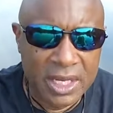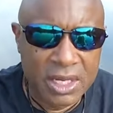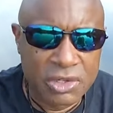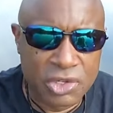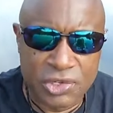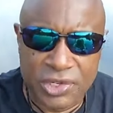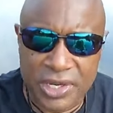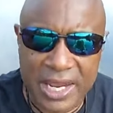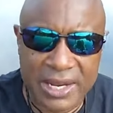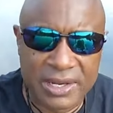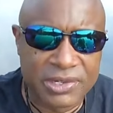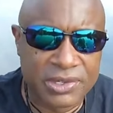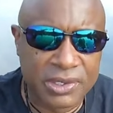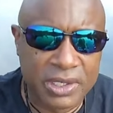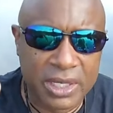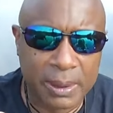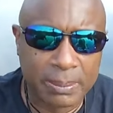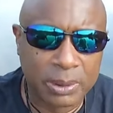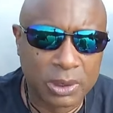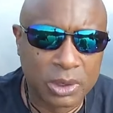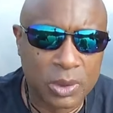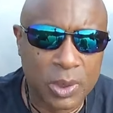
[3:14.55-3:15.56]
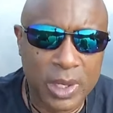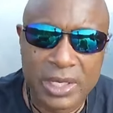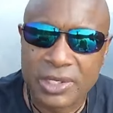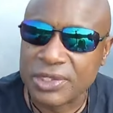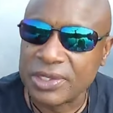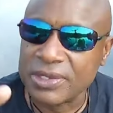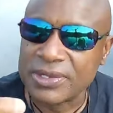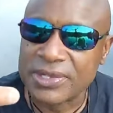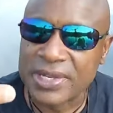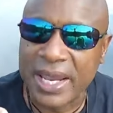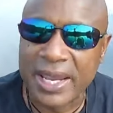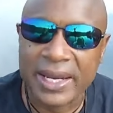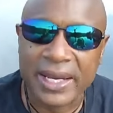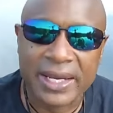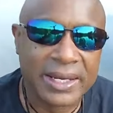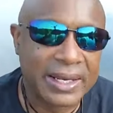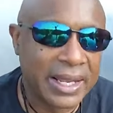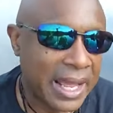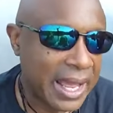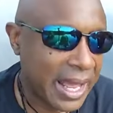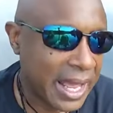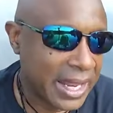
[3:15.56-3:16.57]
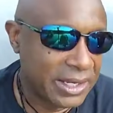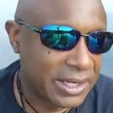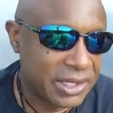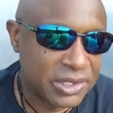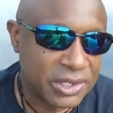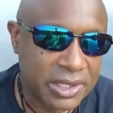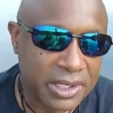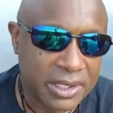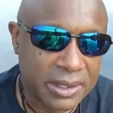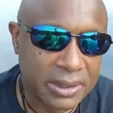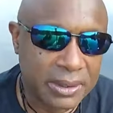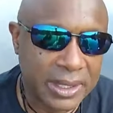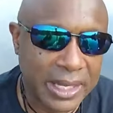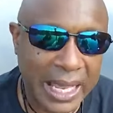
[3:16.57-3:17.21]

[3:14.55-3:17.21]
just answer a couple of questions. Hey, how did you hear?